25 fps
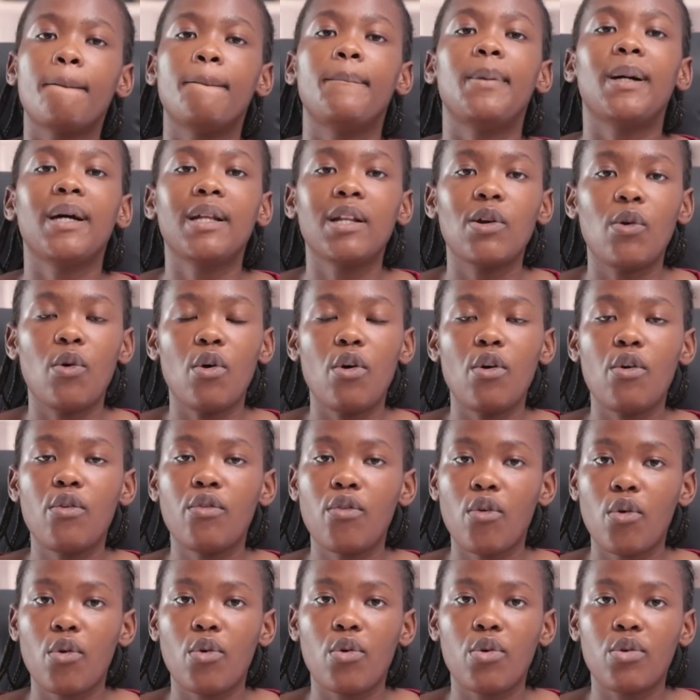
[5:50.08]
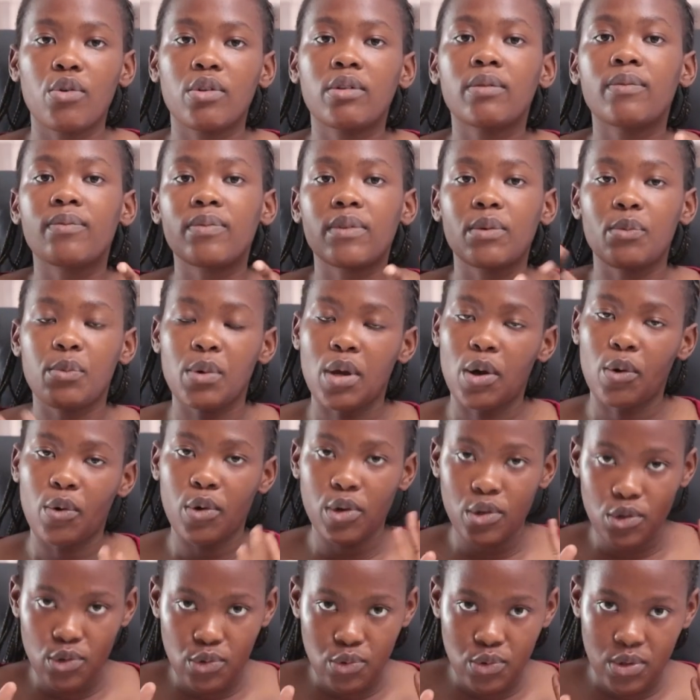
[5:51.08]
But overall, we
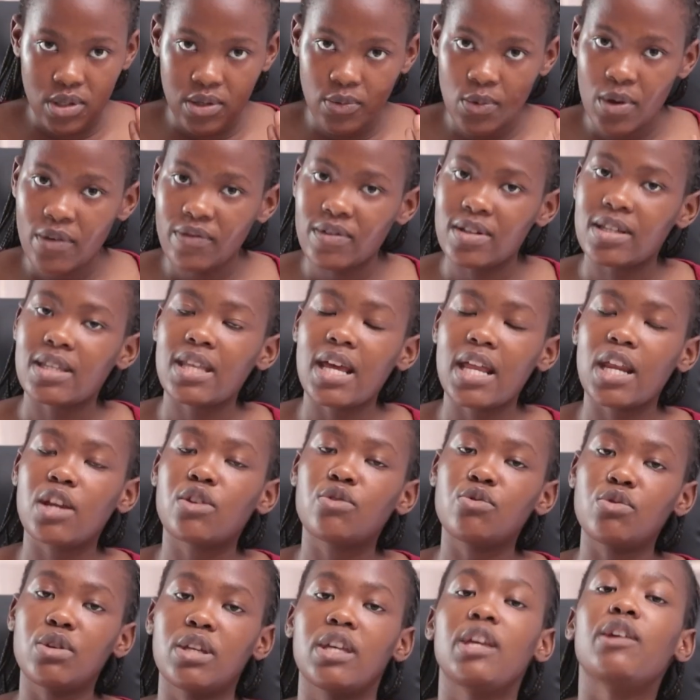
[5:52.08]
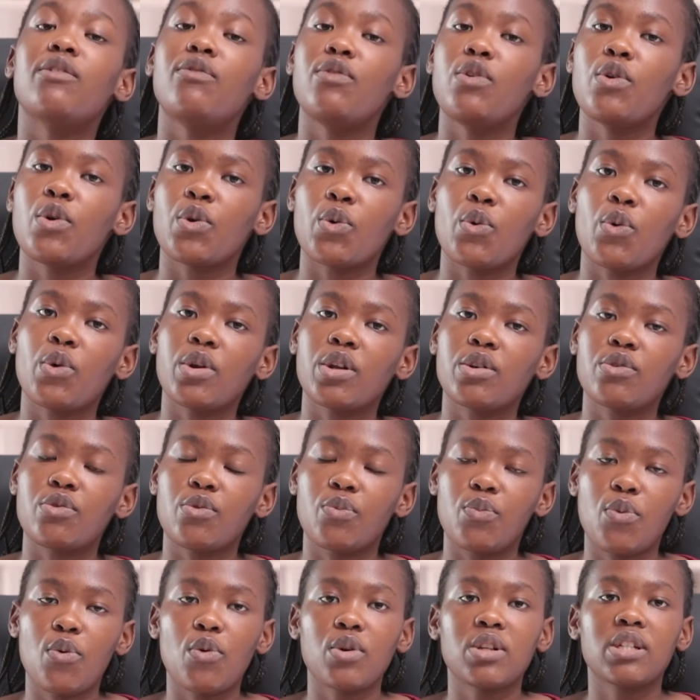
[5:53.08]
have decided to give you an audit
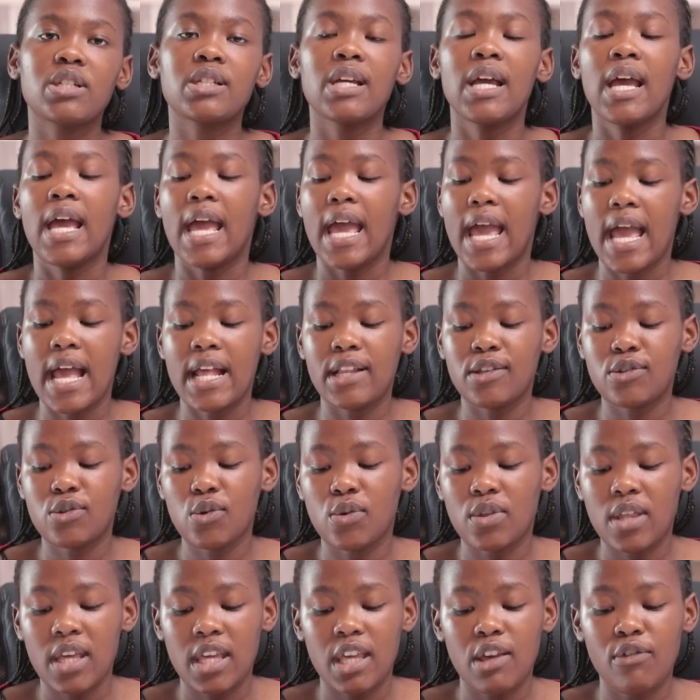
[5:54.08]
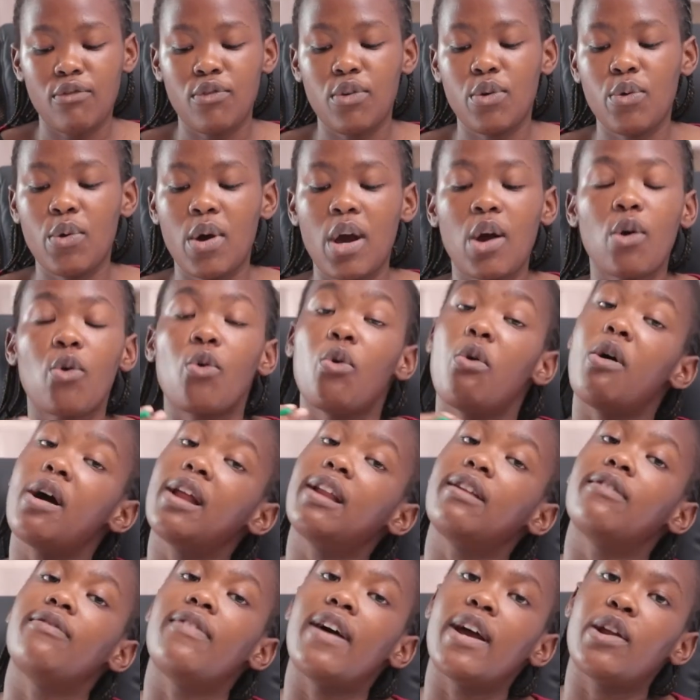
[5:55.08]
report. And so they give you a
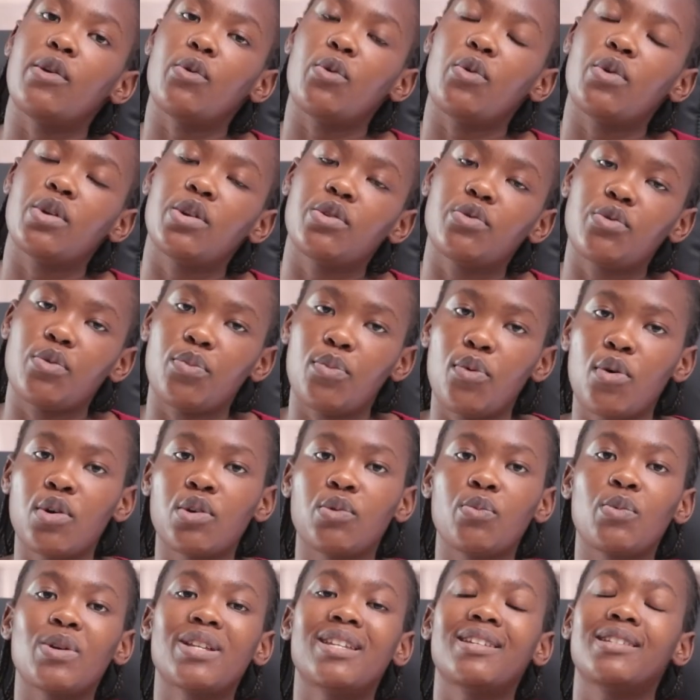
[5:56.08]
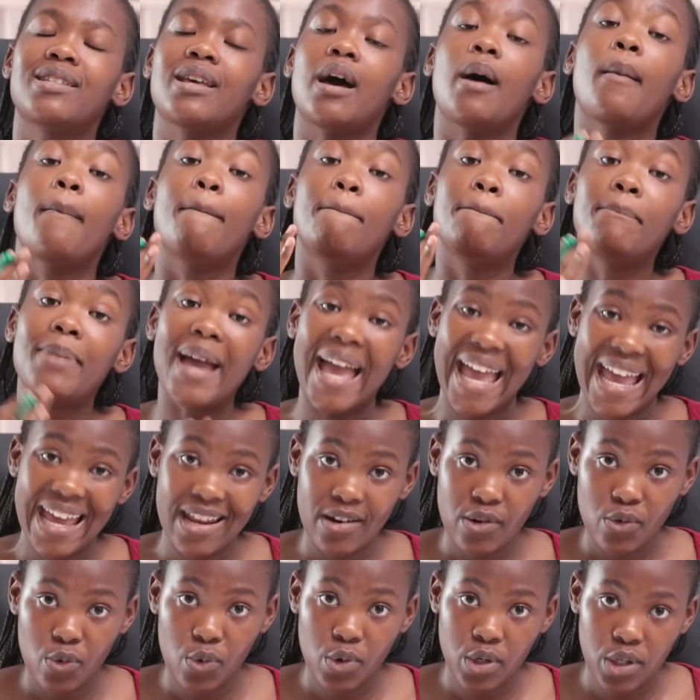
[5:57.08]
qualified audit report, which is a
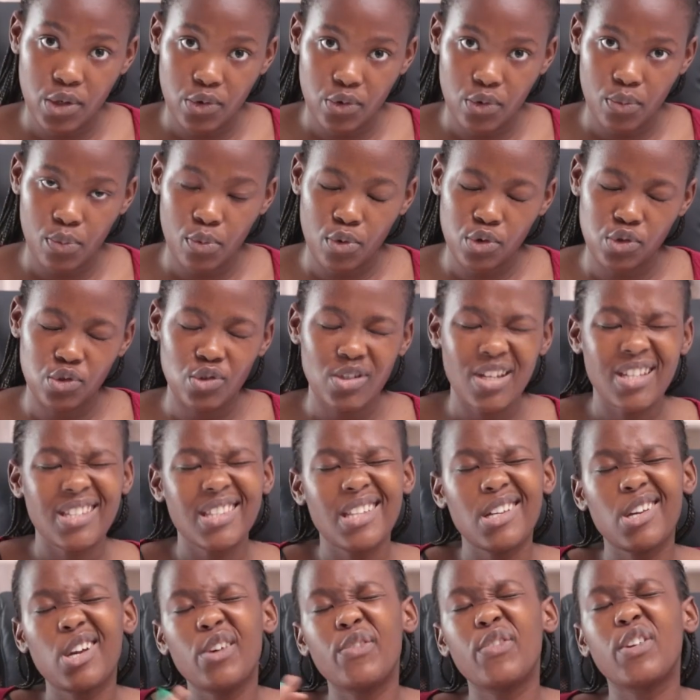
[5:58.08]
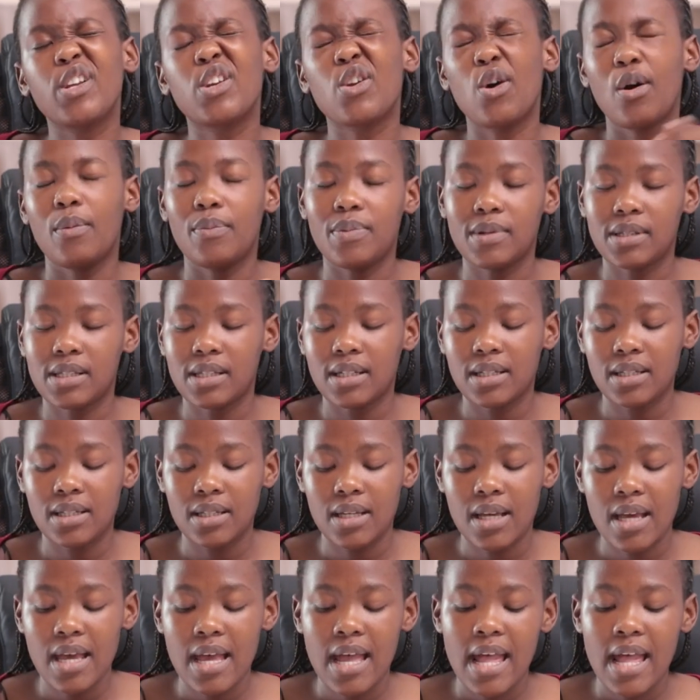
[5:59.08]
bad audit report. So just think of it in opposite.